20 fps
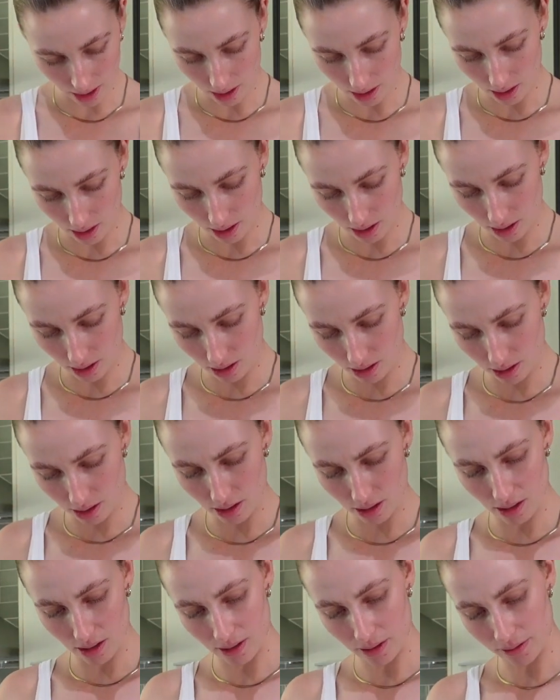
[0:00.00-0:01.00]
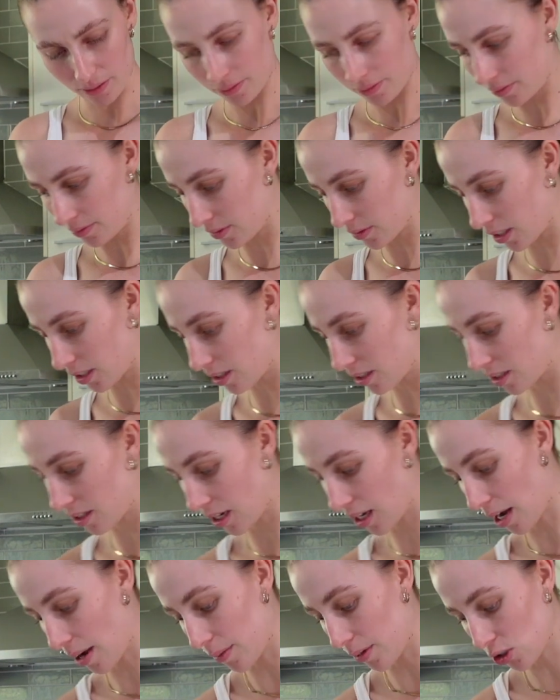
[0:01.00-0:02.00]
this is, let's see
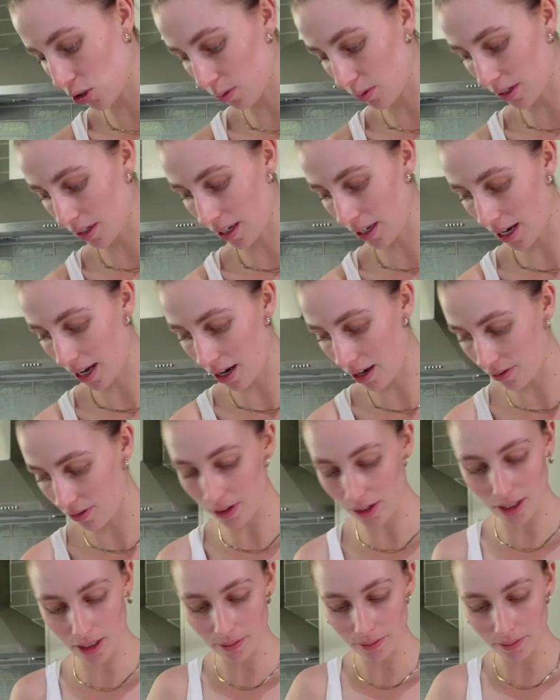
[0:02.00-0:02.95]
how much we can get out of here.